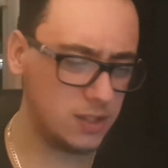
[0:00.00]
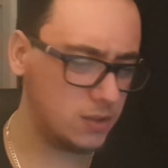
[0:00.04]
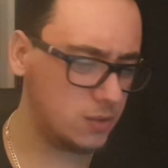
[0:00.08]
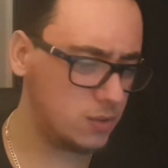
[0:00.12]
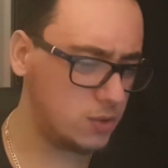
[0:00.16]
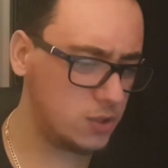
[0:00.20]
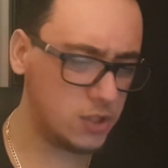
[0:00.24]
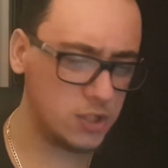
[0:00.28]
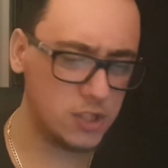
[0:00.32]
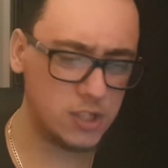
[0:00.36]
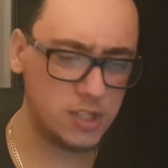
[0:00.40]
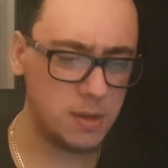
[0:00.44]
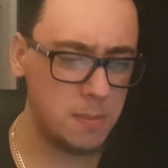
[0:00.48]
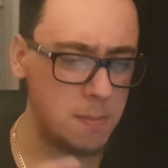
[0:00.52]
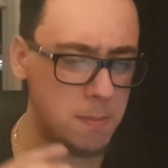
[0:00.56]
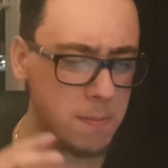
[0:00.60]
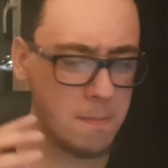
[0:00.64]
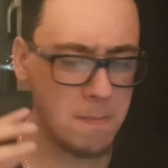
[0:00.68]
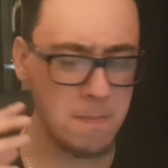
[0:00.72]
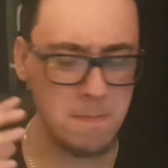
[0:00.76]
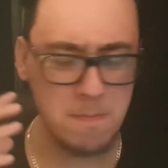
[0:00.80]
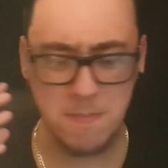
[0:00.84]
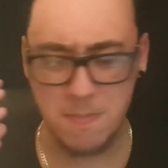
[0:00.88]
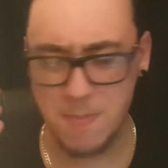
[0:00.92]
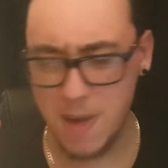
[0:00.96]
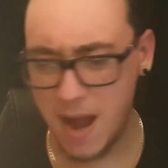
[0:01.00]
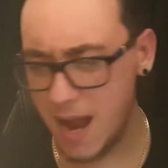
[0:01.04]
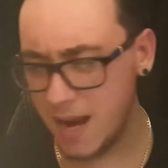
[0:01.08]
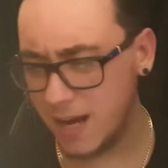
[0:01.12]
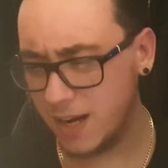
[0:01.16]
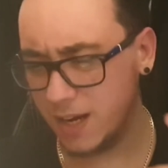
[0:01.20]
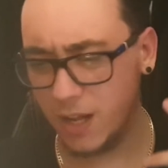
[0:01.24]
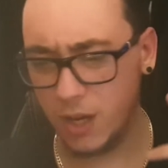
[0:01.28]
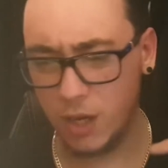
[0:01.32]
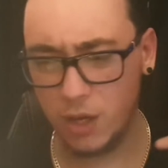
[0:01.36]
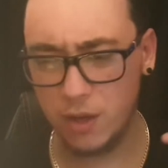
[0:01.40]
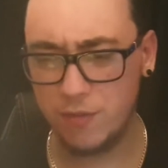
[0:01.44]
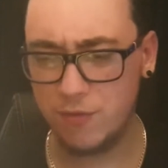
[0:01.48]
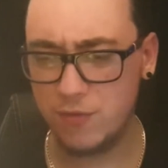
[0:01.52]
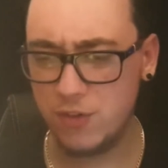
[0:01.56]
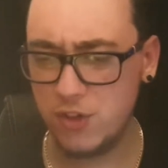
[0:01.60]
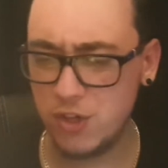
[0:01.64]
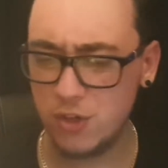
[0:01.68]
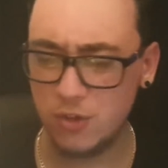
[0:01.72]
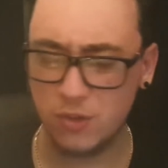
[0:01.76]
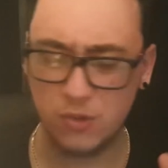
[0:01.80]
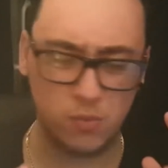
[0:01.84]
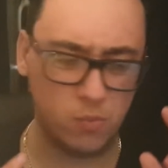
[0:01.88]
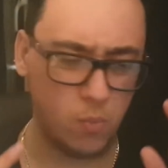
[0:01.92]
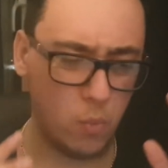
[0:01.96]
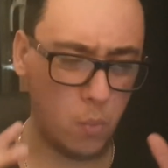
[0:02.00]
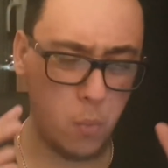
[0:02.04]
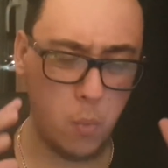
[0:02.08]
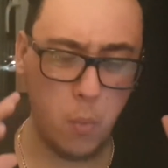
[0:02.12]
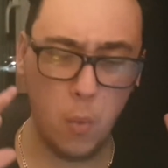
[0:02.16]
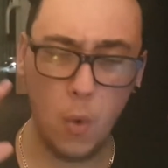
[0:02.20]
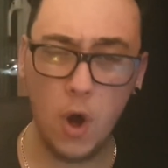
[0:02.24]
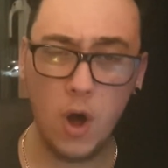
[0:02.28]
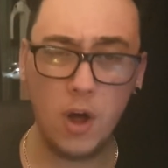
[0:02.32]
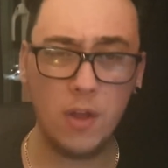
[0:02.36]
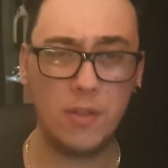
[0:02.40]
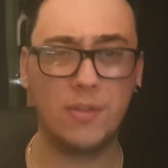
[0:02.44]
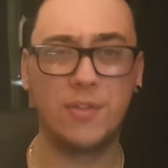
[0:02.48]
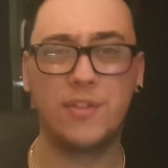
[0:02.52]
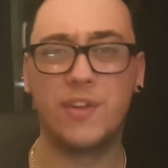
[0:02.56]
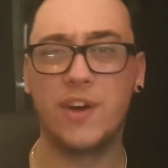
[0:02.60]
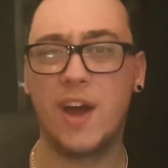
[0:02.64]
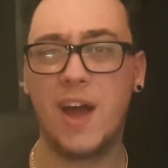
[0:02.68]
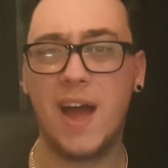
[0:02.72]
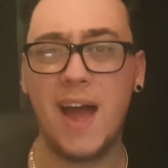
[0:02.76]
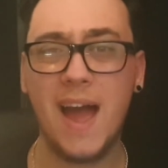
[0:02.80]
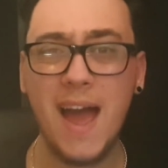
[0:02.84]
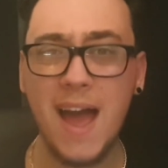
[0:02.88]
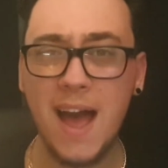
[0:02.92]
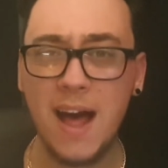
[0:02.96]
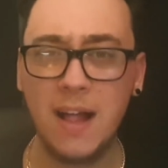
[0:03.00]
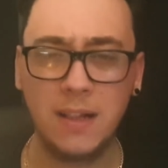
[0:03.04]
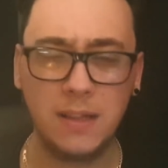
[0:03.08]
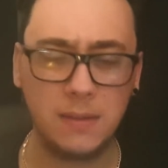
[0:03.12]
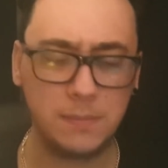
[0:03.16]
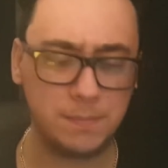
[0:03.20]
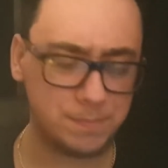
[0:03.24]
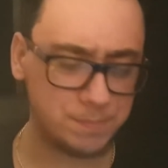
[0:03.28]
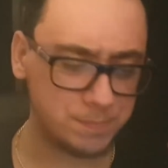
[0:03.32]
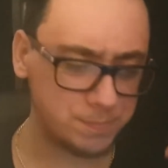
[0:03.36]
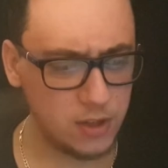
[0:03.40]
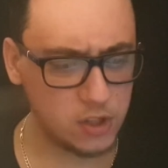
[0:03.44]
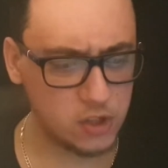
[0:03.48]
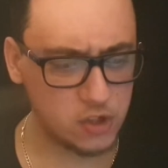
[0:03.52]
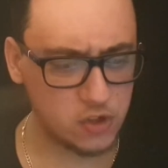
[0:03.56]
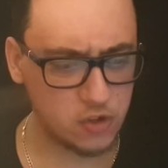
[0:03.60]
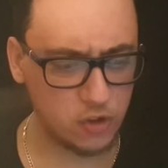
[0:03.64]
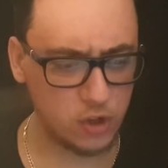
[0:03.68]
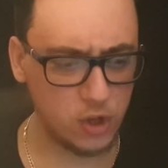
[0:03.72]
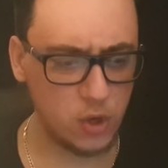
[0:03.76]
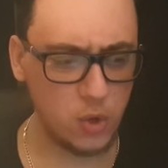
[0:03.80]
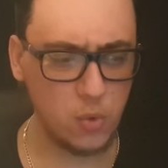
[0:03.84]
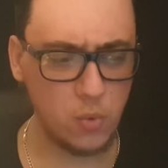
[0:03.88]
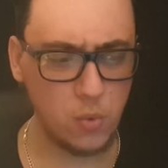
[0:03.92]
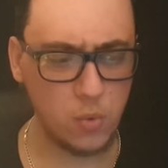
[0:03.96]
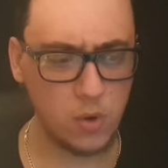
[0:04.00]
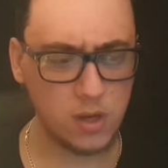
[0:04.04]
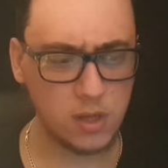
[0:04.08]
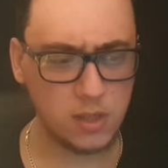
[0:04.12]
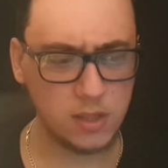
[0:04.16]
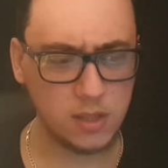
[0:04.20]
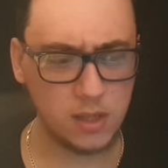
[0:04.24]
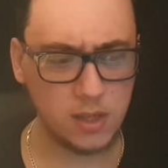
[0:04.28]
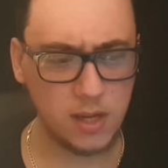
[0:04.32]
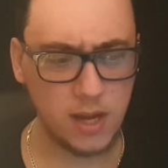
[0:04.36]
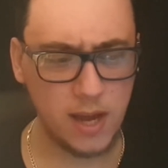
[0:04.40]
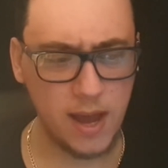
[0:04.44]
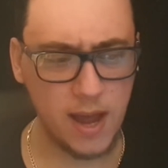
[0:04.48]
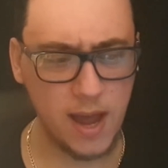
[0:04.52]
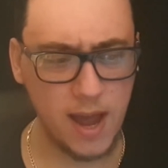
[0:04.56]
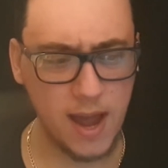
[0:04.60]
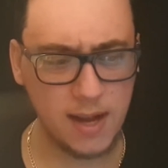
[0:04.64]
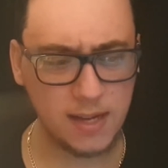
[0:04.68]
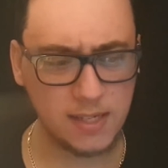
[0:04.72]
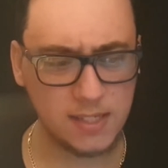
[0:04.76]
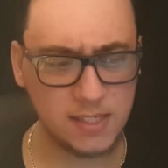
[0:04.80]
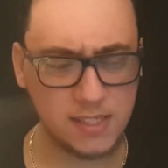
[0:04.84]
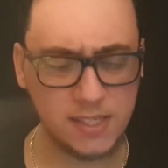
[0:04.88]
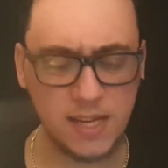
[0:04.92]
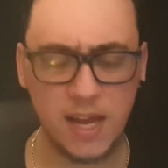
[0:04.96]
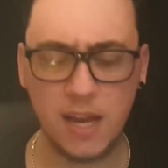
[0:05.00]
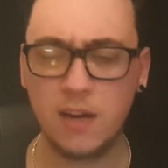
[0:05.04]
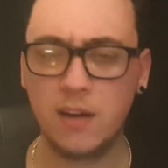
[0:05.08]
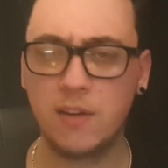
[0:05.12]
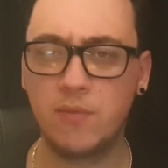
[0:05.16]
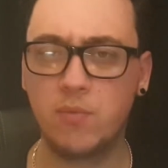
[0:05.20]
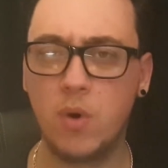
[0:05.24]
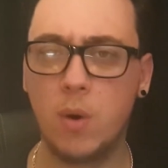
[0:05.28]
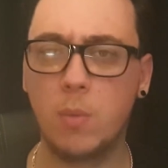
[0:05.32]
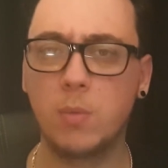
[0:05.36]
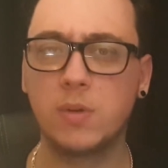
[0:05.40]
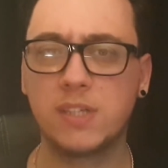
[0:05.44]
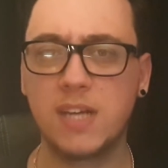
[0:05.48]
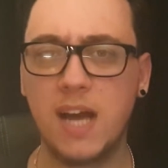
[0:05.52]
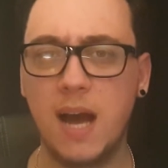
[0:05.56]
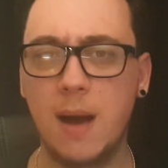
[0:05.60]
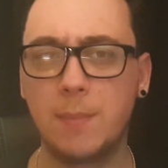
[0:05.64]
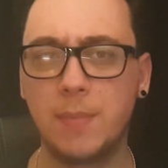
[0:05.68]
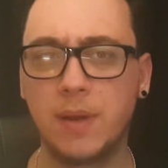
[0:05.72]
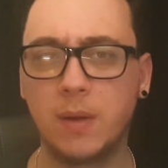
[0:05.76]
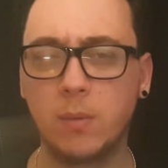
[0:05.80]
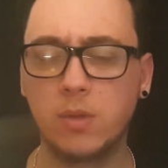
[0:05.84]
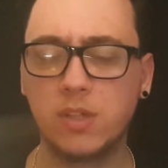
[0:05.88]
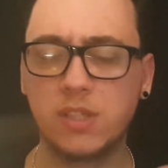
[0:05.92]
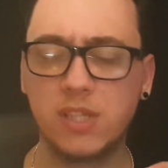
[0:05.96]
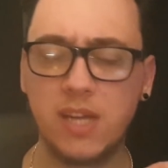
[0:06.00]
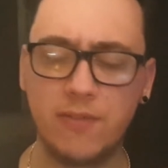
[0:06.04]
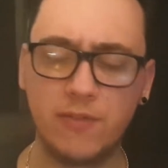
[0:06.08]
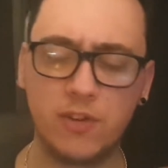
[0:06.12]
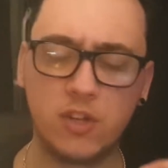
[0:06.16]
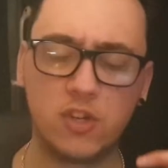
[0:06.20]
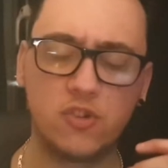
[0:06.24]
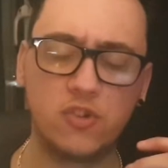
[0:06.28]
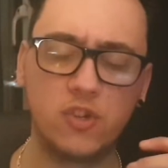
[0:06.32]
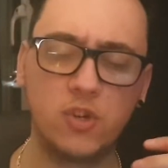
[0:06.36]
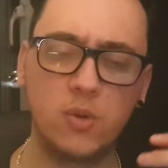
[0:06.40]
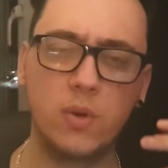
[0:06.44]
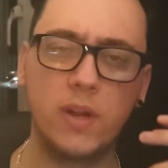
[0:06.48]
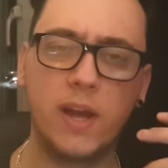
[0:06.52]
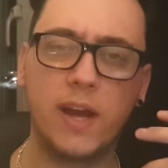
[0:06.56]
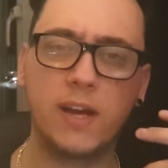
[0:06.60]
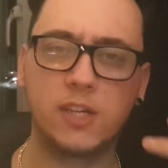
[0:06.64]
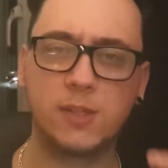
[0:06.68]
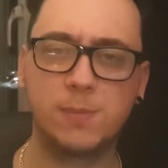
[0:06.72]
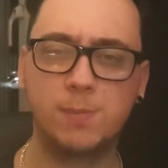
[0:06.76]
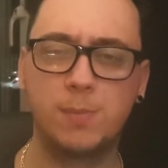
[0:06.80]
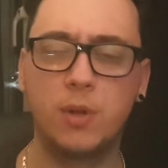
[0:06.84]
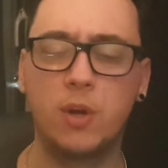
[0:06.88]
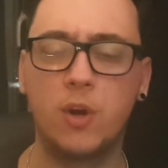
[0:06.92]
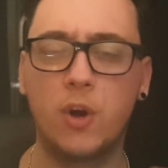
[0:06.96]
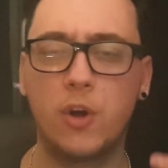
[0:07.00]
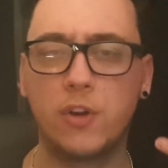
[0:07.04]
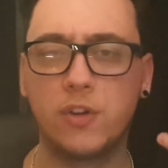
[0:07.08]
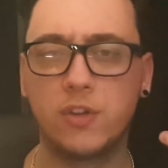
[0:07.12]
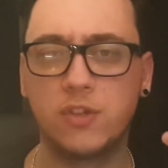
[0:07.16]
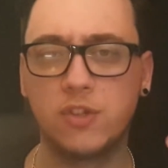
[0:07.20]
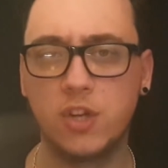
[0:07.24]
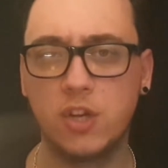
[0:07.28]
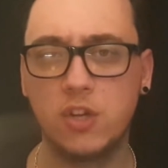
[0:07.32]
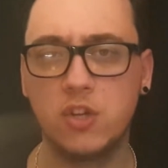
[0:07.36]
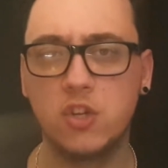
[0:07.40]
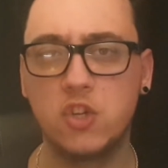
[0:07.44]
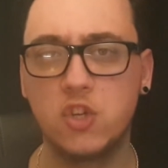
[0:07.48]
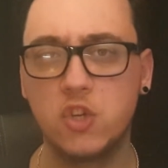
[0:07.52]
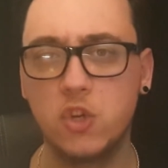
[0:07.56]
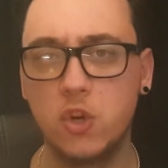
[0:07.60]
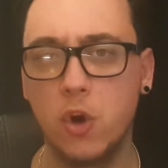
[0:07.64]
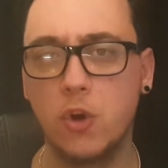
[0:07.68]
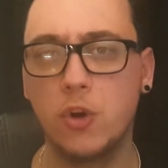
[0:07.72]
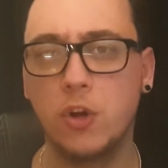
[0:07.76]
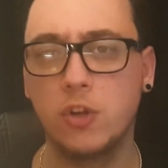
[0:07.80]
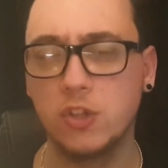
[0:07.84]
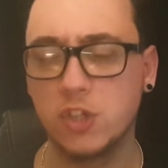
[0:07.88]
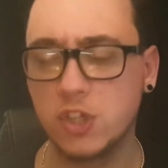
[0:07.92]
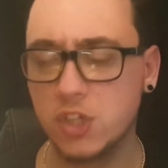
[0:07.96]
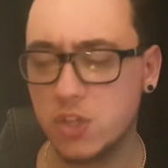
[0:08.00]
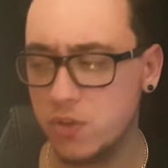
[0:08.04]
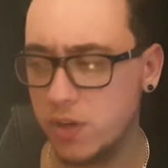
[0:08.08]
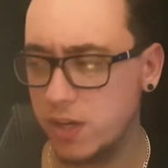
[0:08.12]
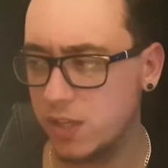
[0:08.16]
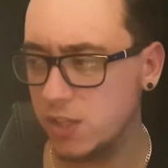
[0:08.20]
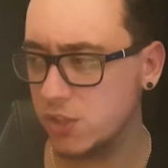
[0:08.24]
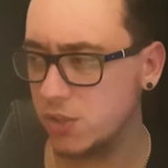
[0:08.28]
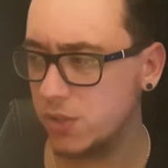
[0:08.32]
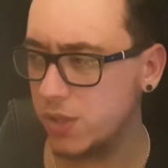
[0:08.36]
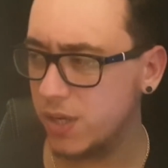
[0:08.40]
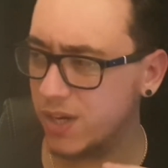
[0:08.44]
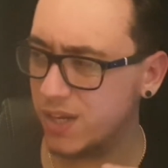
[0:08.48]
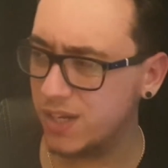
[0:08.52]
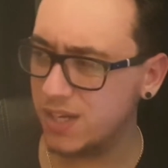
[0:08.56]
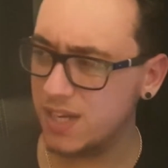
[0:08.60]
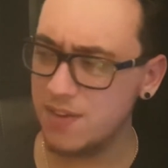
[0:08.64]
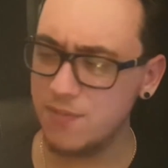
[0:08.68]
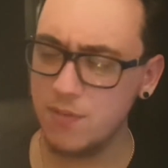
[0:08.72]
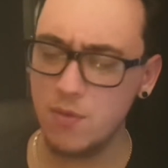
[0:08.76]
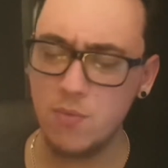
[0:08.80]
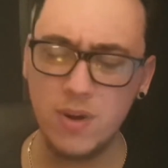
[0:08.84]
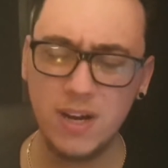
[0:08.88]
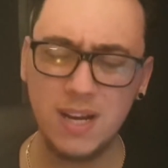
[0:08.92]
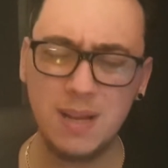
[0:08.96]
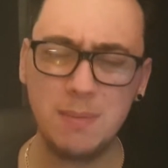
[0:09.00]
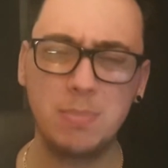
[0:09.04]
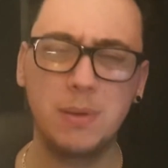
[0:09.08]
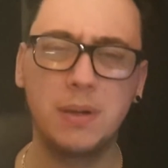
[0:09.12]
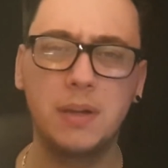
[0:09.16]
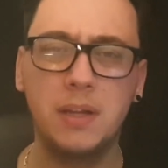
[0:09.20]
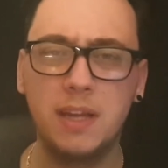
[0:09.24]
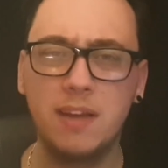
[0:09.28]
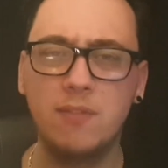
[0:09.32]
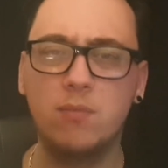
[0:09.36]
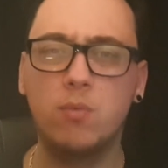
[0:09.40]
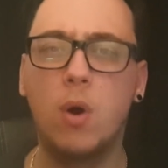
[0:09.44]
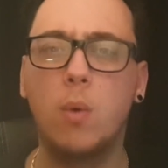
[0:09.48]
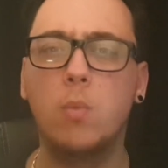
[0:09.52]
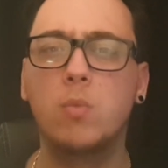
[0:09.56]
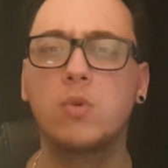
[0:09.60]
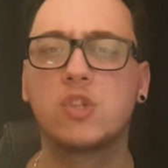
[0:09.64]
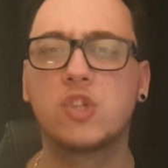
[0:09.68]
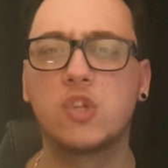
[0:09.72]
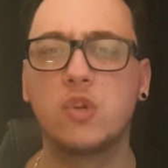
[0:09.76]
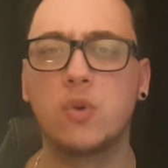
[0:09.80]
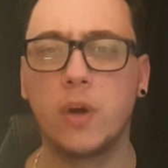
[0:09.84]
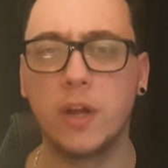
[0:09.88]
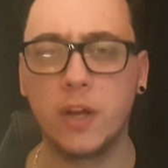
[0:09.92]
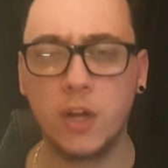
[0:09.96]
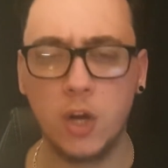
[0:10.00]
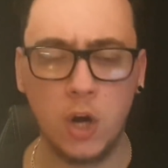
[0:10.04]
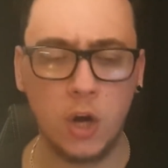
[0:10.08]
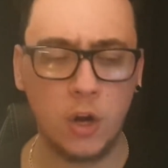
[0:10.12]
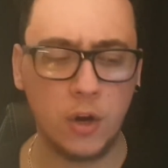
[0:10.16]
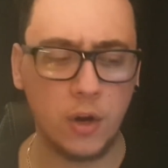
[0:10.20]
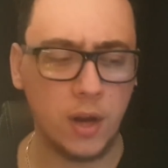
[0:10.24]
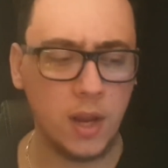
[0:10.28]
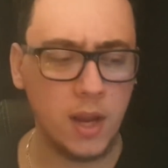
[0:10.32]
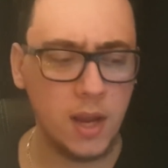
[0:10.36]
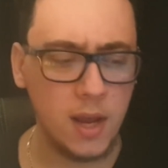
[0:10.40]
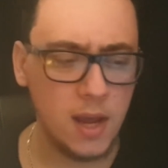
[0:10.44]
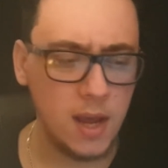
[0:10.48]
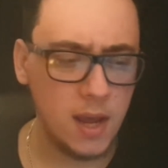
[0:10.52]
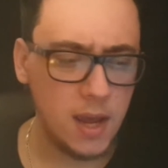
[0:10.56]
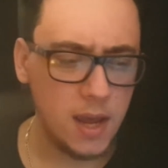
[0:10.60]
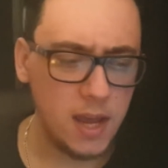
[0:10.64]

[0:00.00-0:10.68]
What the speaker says: It was just a mangle of just what the hell. The true extent of what was happening was never truly explored and shown on screen, so you could never really believe what was going on.